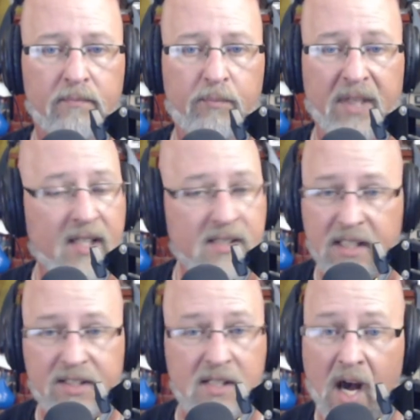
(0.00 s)
Because
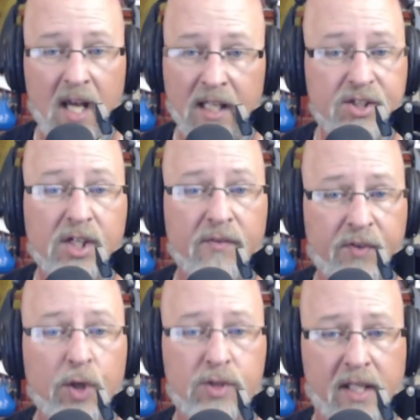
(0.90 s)
it's not it's
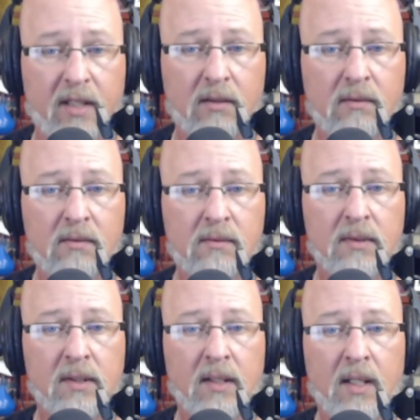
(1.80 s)
confusing.
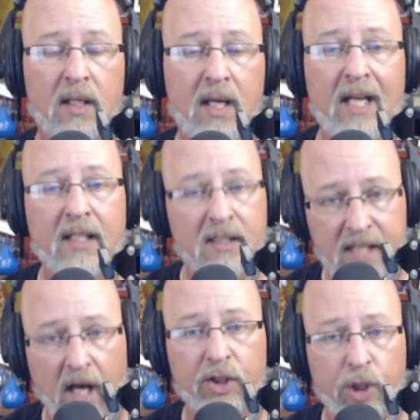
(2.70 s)
And
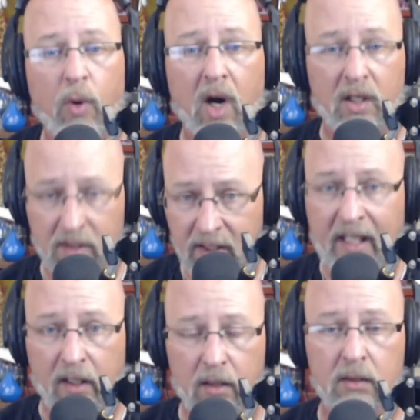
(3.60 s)
until you are
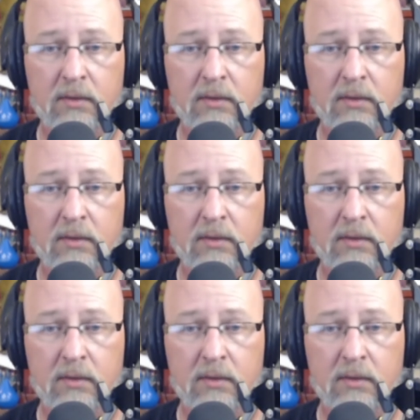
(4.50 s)
clear,